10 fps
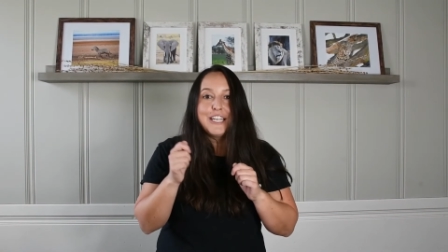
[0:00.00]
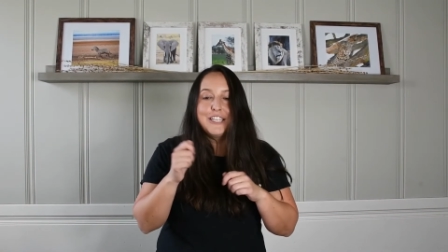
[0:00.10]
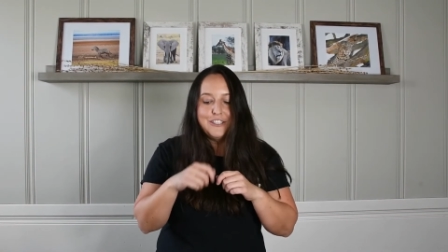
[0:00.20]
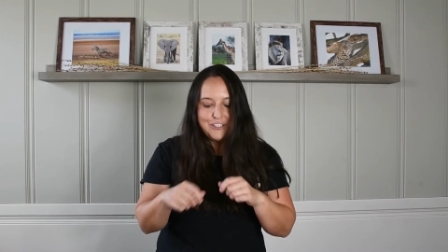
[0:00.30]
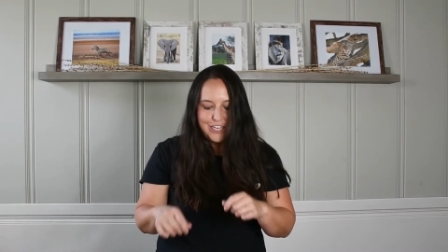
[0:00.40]

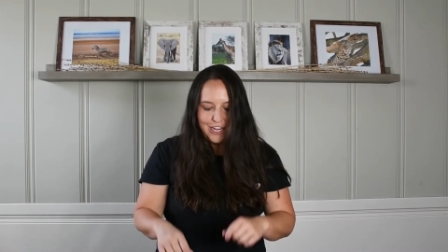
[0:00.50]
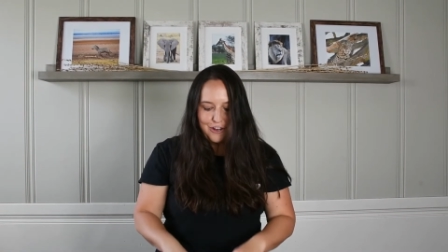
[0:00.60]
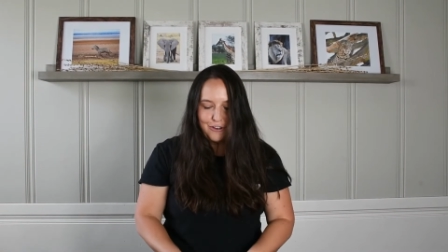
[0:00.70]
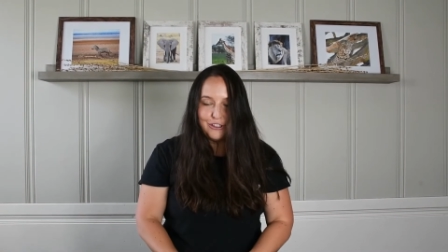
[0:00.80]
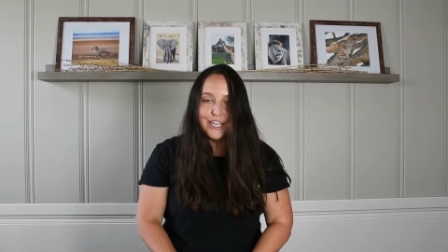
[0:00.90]
and take
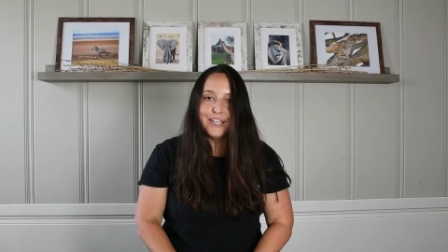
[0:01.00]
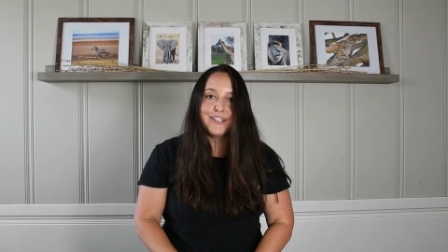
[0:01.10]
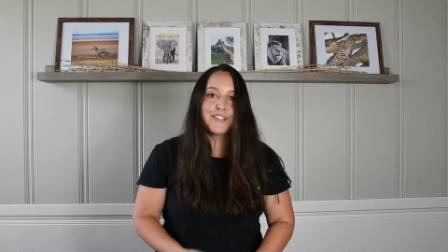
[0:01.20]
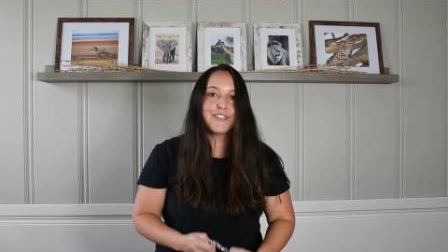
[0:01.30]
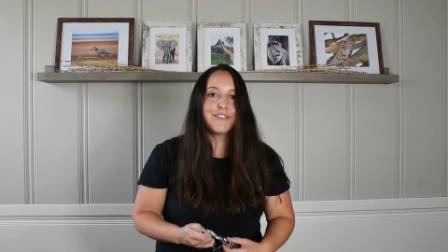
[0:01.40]
your
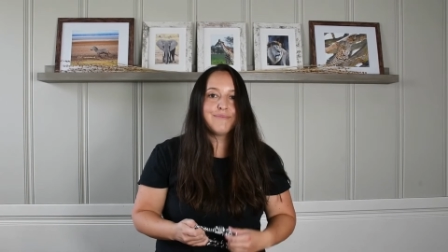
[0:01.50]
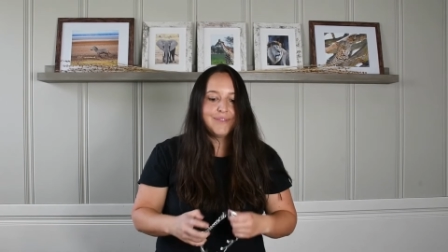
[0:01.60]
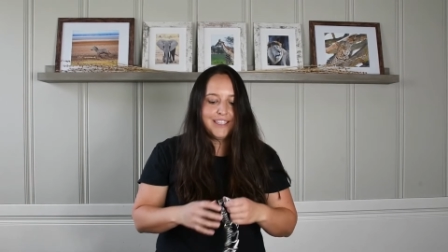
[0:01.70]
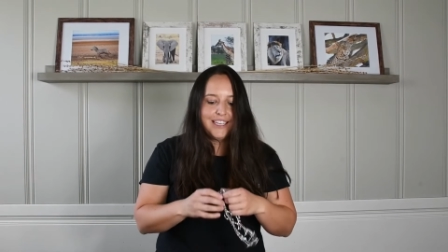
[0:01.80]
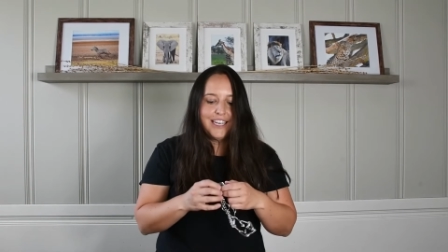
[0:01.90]
links
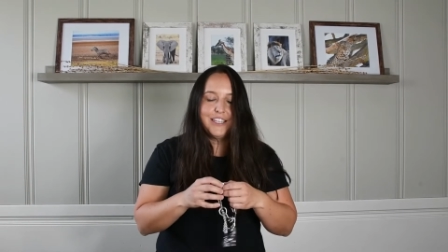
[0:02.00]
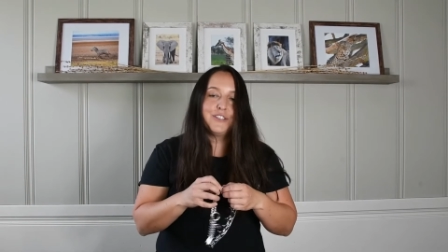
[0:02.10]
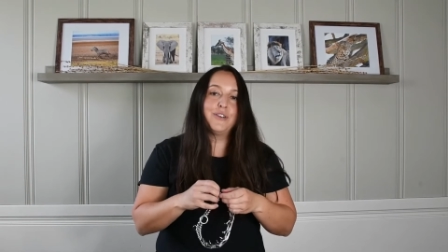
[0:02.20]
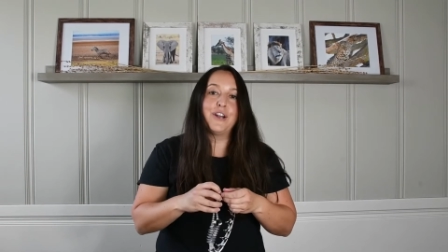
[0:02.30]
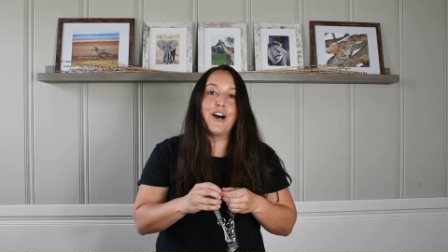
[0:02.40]
and
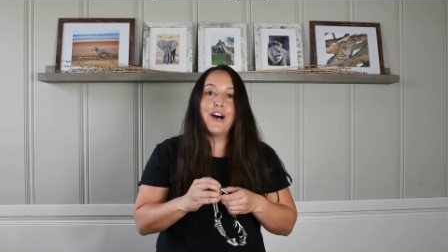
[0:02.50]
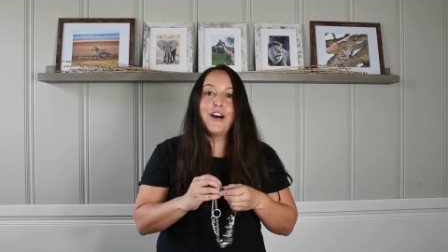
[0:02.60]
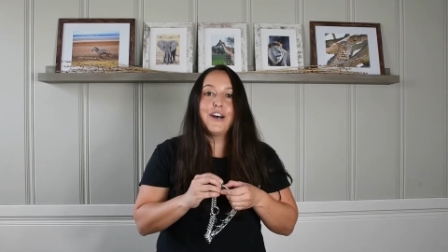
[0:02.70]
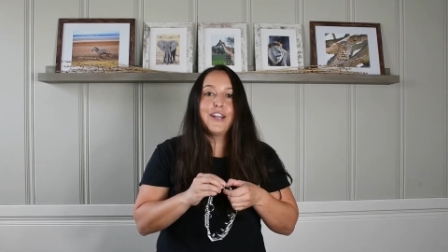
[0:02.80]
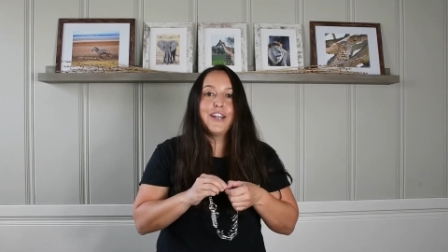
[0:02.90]
do it
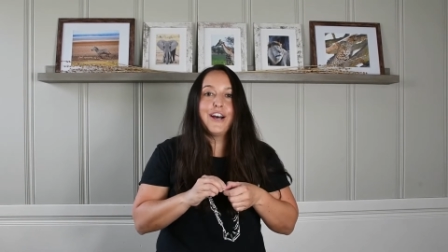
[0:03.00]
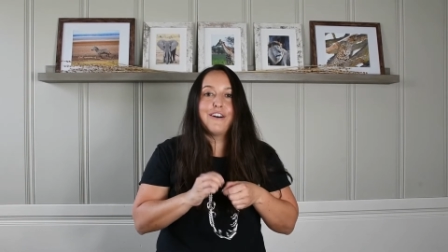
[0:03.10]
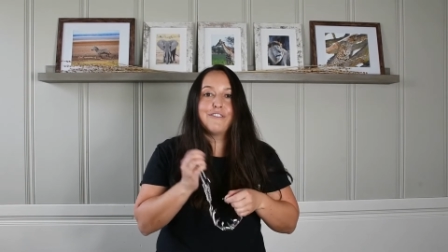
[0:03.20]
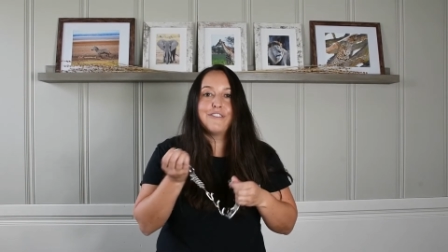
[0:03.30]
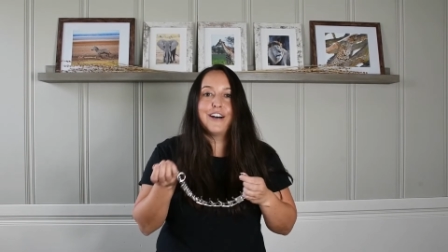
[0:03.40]
on and
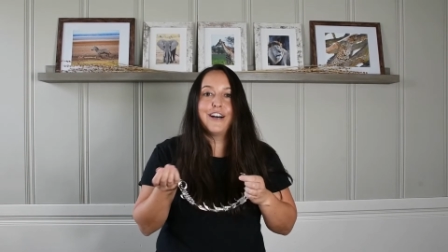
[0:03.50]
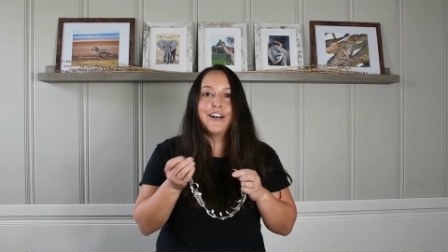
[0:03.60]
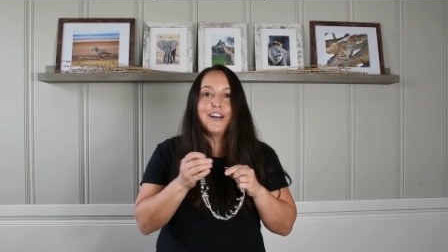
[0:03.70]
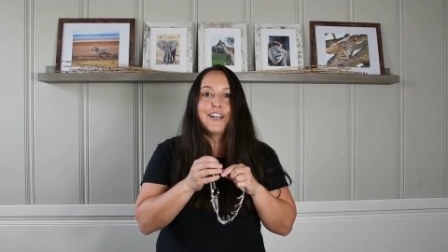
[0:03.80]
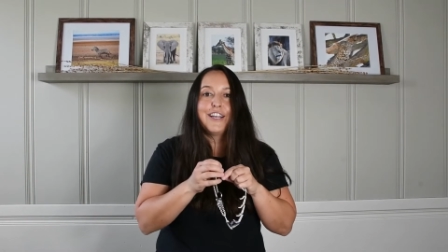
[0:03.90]
off,
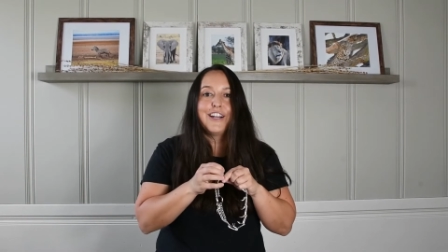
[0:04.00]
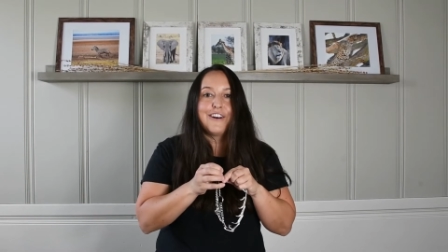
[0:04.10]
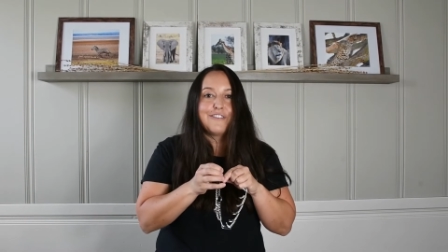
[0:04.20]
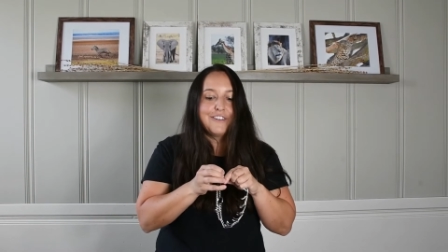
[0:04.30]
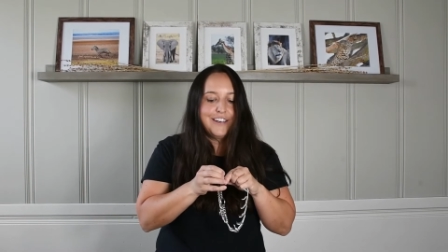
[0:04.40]
on and
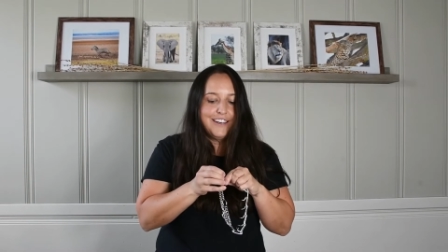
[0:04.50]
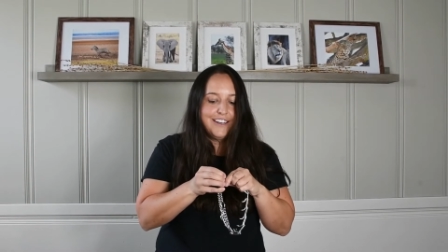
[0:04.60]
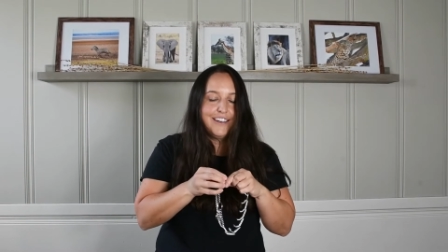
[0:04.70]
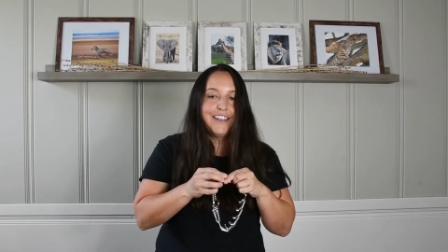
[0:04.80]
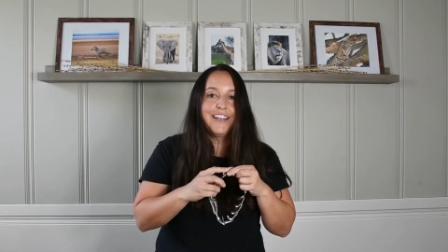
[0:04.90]
off,
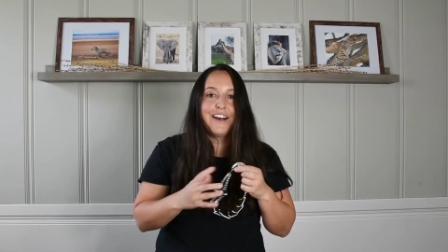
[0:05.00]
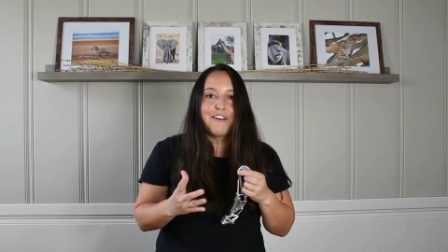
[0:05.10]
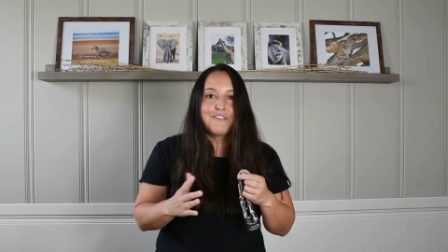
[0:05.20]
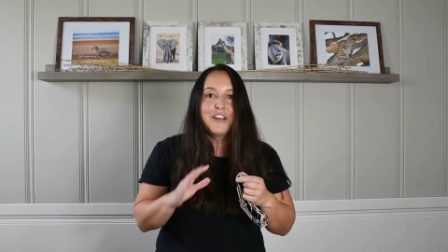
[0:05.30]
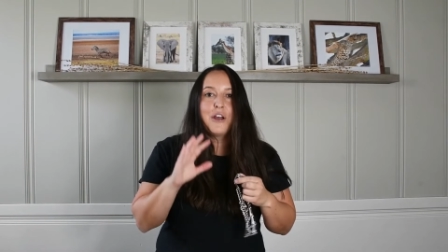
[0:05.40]
on and
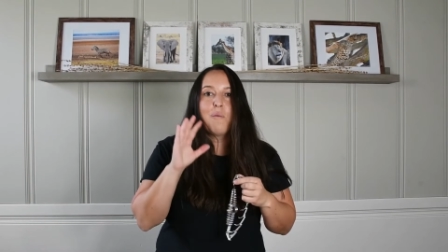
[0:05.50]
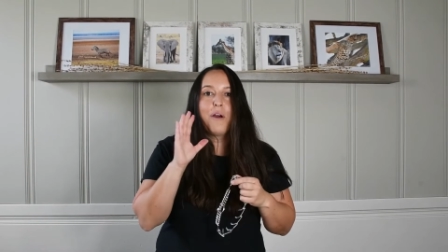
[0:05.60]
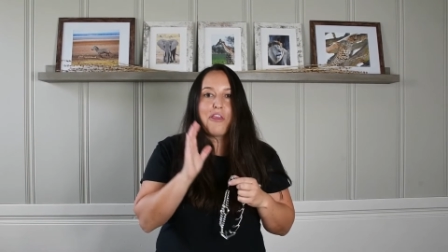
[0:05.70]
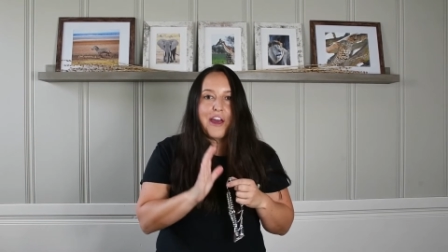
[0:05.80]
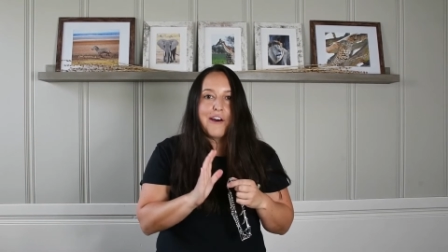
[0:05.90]
off
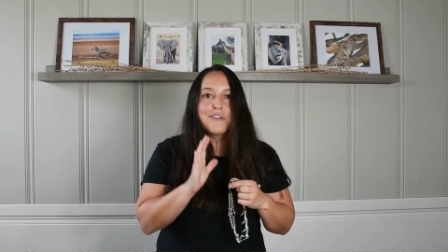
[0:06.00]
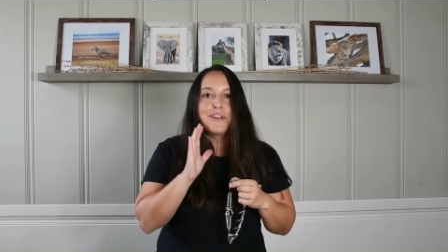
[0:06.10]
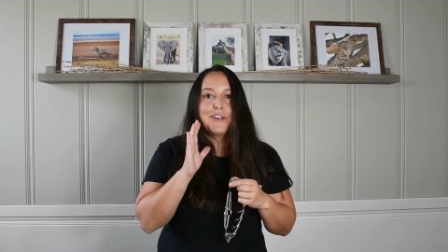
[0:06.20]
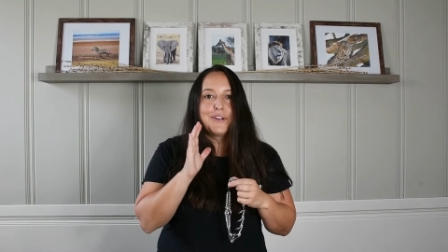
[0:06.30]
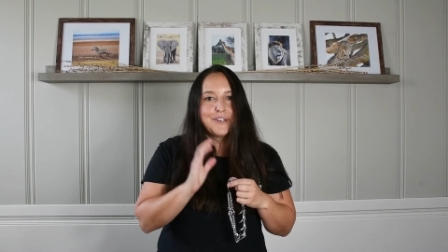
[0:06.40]
without
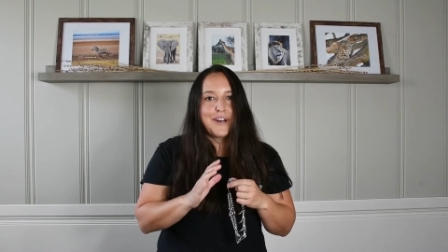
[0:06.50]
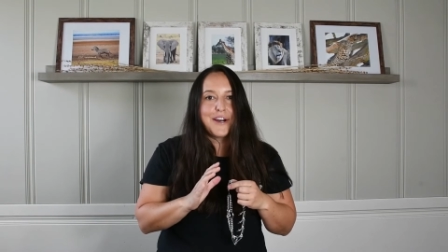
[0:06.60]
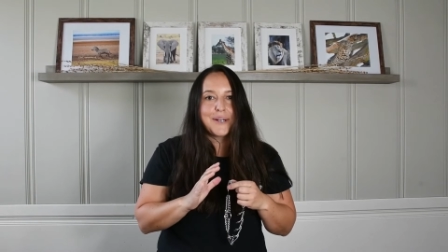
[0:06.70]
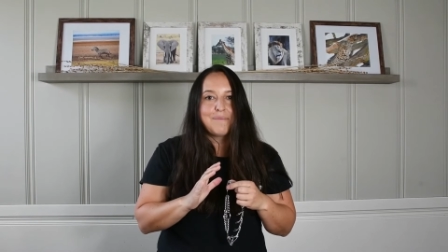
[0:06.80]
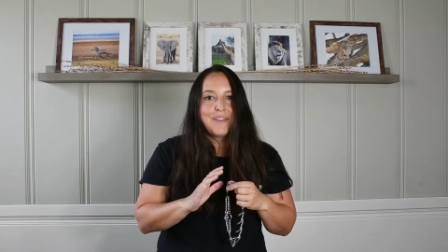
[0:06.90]
your dog.